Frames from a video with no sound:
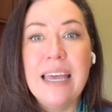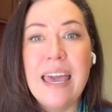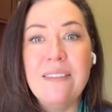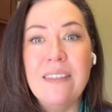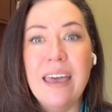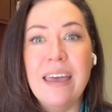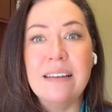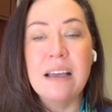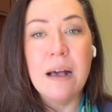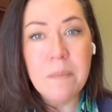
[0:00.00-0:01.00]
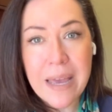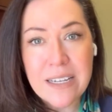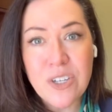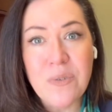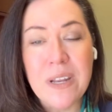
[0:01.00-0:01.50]
and then come
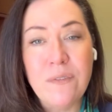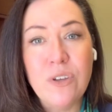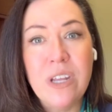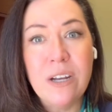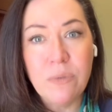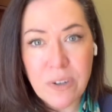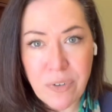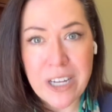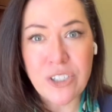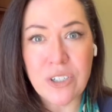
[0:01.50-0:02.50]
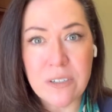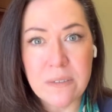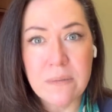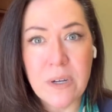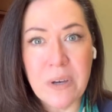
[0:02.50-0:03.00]
back to it if you need a refresher.
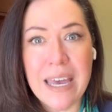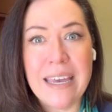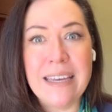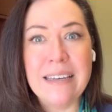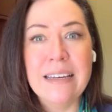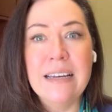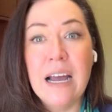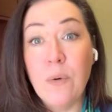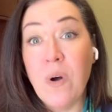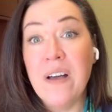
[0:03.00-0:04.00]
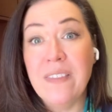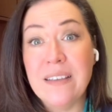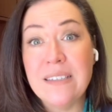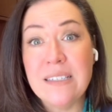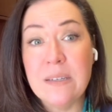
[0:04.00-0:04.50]
Okay. I want
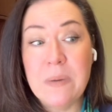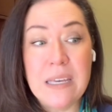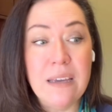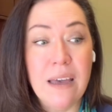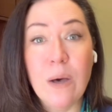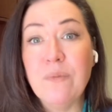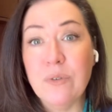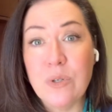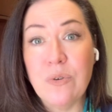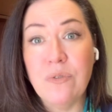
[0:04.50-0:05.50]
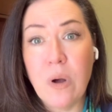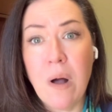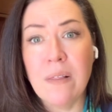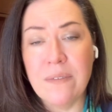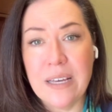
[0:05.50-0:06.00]
this to be a helpful tool for
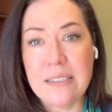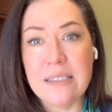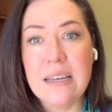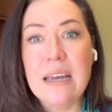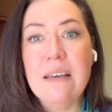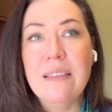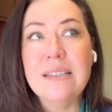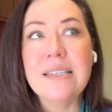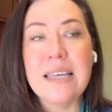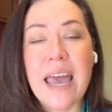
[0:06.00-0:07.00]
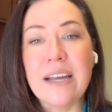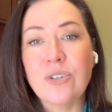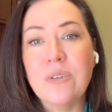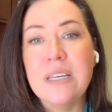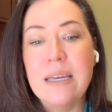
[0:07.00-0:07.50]
all of us. This is
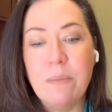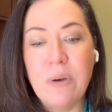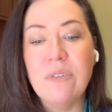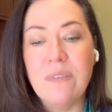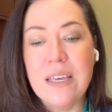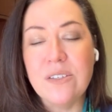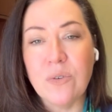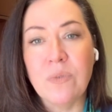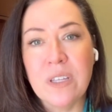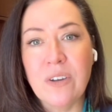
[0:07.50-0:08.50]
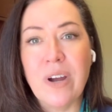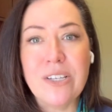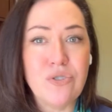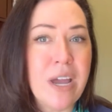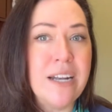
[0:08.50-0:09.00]
actually, both of these are really great
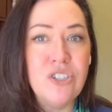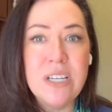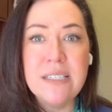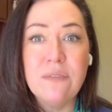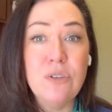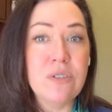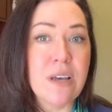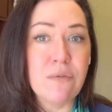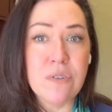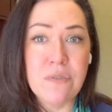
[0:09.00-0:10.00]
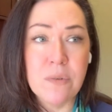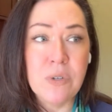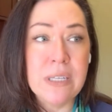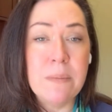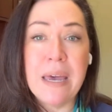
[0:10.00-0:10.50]
strategies if you suffer from
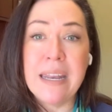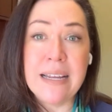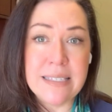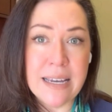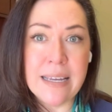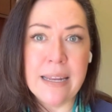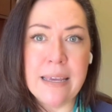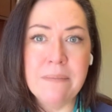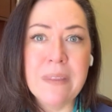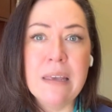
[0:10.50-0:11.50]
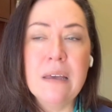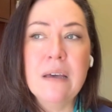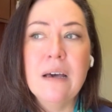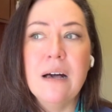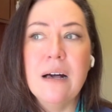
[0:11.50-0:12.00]
really bad anxiety.
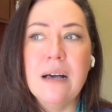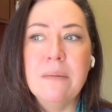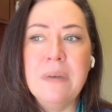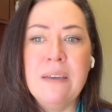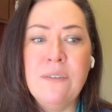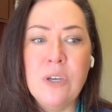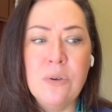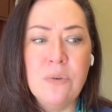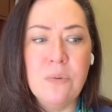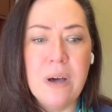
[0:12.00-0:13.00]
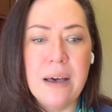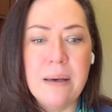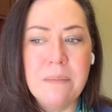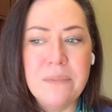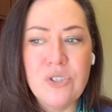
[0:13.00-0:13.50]
Um, if you
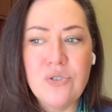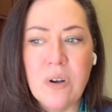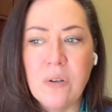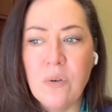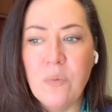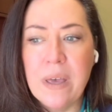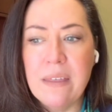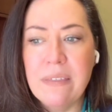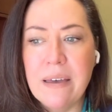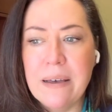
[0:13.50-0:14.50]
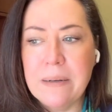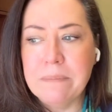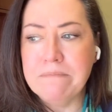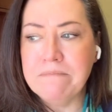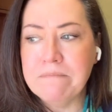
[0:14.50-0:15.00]
um, struggle with, um,